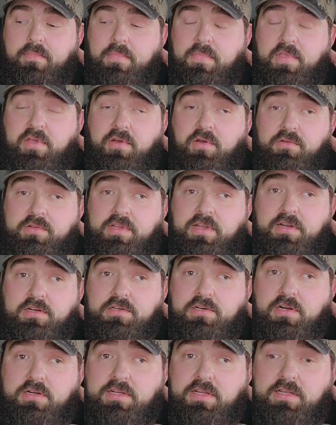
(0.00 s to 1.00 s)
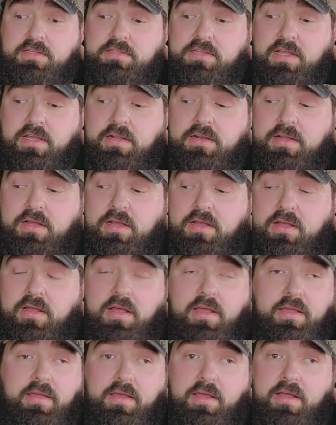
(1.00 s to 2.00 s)
go take a drug test. And
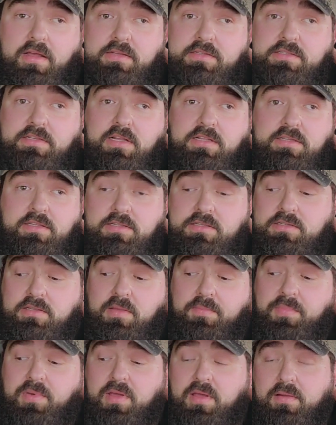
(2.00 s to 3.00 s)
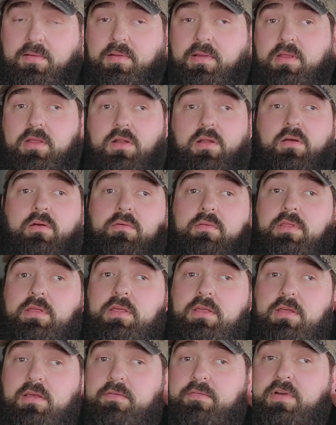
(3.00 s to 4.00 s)
I sent the slip in, you know,
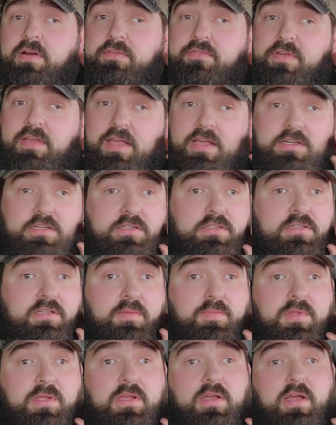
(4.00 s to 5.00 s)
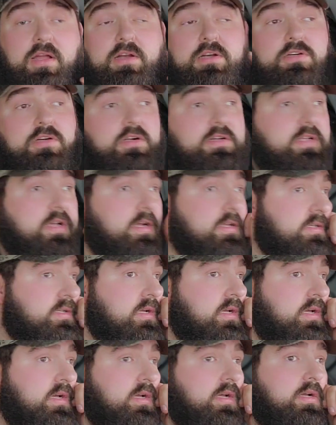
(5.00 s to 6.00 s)
the verification slip that you got your drug test.
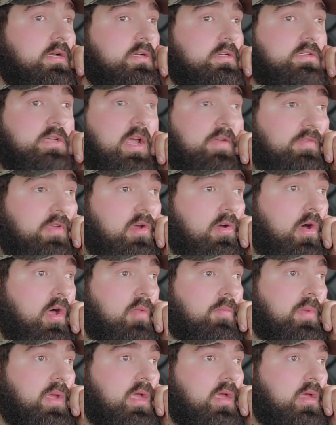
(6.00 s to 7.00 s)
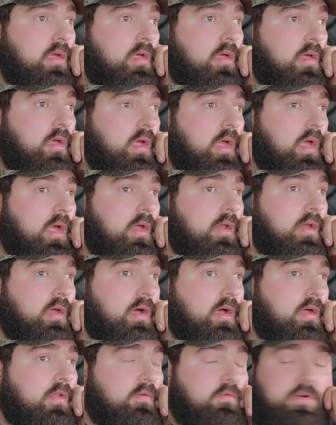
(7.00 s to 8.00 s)
Safety called me, and
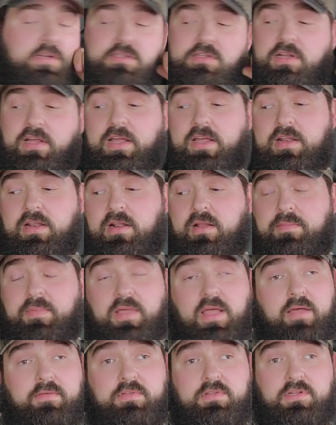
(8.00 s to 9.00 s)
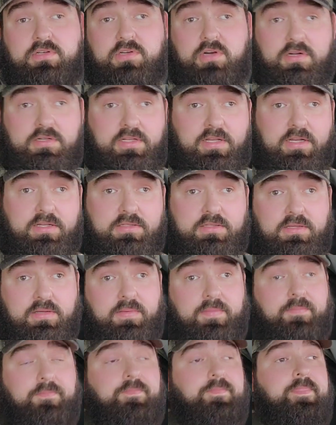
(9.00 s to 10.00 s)
the reason I ended up having the drug test,
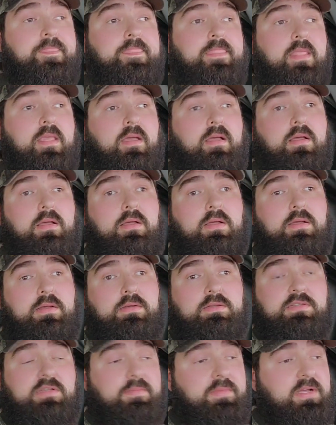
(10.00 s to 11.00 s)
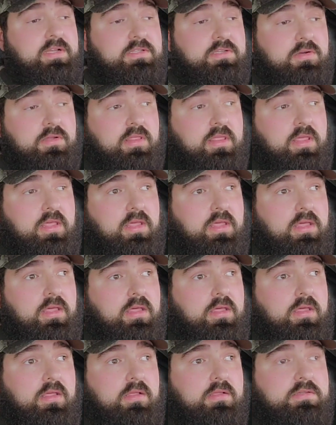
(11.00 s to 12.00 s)
somebody
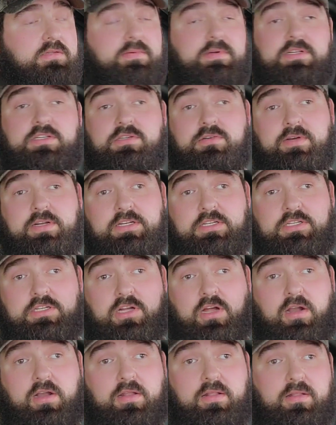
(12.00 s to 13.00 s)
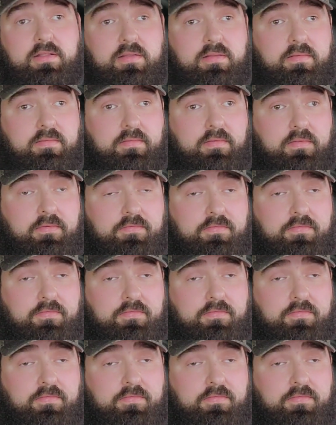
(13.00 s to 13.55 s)
screenshot the